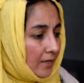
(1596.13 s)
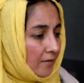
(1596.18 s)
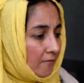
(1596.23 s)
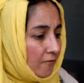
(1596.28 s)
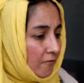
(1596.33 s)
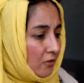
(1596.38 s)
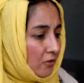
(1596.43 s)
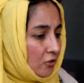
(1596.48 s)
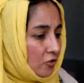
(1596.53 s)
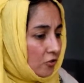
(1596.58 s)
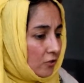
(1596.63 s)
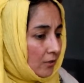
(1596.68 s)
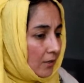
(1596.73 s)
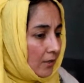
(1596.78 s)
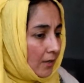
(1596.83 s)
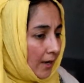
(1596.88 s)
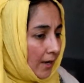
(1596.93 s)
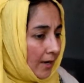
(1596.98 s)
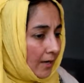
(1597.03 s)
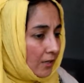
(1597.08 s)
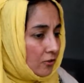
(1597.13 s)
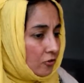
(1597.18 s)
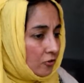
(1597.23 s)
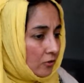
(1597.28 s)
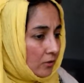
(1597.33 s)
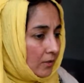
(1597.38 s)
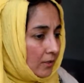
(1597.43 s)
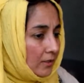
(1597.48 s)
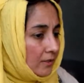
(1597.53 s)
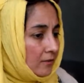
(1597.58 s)
I envision an
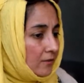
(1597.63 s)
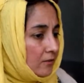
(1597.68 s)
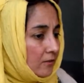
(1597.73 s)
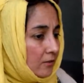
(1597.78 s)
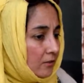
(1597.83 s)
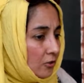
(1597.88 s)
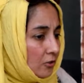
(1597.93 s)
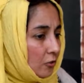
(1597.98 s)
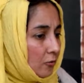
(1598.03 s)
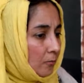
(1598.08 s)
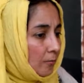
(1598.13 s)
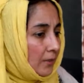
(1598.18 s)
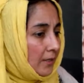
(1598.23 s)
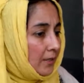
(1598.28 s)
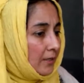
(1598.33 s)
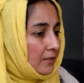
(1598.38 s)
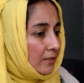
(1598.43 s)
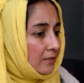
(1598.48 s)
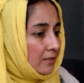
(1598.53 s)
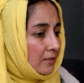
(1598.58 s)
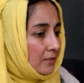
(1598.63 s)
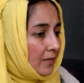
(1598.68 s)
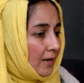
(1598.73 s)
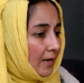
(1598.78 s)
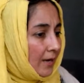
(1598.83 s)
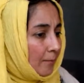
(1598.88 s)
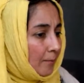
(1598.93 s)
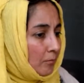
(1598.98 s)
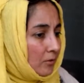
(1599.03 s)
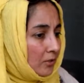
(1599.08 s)
actual institute being
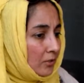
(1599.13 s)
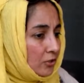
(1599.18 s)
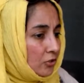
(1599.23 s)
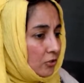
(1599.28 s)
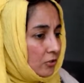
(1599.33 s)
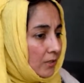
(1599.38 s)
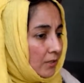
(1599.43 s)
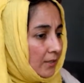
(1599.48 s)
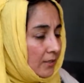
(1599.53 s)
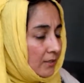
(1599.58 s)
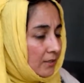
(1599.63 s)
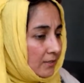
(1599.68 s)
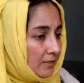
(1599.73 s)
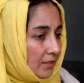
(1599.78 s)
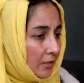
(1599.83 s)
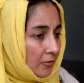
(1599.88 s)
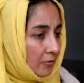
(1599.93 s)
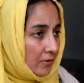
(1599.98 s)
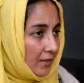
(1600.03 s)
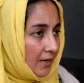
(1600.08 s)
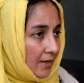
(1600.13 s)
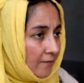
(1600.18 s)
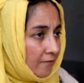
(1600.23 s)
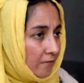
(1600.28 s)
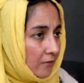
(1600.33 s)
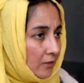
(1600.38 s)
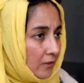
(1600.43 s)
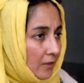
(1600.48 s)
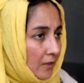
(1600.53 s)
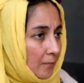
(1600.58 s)
established in
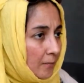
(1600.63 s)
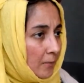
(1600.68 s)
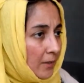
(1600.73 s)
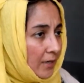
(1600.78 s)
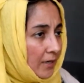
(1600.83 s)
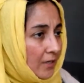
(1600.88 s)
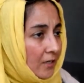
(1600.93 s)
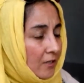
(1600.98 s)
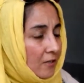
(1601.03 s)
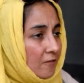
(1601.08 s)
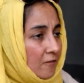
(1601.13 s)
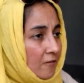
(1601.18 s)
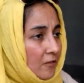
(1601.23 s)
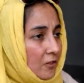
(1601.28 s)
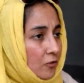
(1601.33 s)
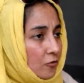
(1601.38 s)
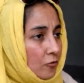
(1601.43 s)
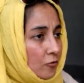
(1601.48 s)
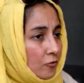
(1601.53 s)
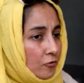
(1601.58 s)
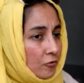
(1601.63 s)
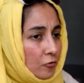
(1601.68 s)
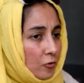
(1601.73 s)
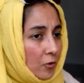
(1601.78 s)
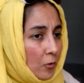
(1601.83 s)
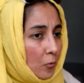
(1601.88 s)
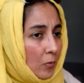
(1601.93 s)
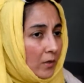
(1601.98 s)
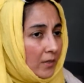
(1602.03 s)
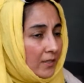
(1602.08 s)
South Africa by
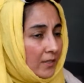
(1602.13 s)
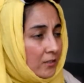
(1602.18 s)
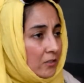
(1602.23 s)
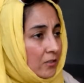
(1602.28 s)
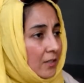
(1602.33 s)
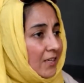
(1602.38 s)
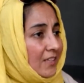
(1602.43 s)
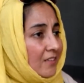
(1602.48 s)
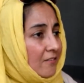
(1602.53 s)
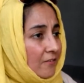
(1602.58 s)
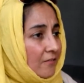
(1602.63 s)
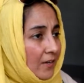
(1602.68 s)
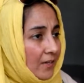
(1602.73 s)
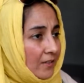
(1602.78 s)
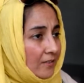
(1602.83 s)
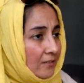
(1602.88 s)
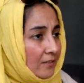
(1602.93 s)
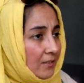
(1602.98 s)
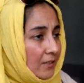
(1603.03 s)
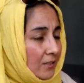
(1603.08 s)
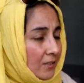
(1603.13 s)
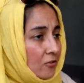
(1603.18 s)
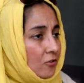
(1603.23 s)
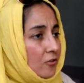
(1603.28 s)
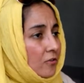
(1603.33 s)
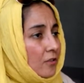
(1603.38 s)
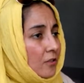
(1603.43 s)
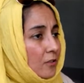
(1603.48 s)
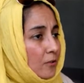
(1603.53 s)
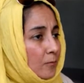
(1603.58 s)
individuals who are willing to
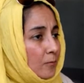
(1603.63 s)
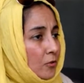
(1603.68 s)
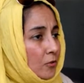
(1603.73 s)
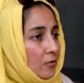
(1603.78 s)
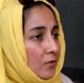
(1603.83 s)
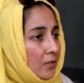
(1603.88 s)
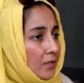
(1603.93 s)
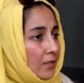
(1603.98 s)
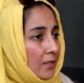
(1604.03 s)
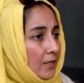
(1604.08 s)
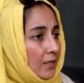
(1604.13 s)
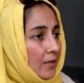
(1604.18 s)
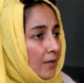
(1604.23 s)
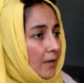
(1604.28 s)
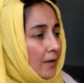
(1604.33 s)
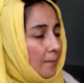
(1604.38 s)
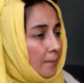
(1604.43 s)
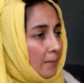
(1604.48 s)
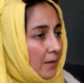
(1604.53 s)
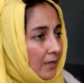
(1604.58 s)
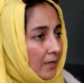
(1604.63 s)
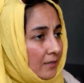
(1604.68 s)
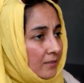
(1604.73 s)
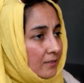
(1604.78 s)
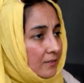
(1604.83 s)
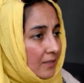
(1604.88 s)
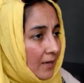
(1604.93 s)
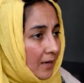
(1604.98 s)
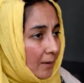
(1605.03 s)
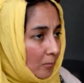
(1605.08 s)
invest into the community
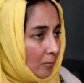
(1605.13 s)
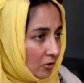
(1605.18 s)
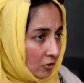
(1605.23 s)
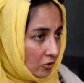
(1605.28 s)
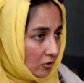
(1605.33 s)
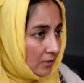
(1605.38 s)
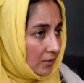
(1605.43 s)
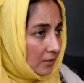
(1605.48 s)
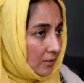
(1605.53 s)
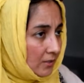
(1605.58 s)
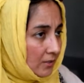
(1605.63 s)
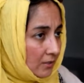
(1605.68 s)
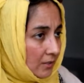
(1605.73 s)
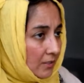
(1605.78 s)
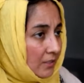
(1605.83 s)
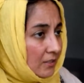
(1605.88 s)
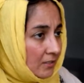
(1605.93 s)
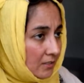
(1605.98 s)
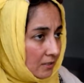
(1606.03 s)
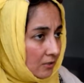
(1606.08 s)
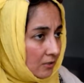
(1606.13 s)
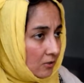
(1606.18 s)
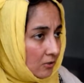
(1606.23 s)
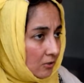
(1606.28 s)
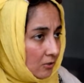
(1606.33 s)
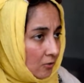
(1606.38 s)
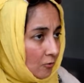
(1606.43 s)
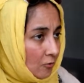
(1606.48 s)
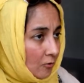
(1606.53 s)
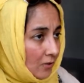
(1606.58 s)
by establishing this
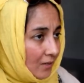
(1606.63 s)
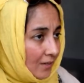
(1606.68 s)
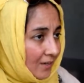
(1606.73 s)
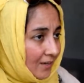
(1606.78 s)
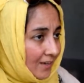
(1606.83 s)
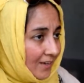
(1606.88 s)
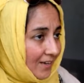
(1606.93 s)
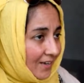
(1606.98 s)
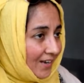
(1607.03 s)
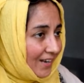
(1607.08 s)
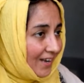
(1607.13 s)
institute.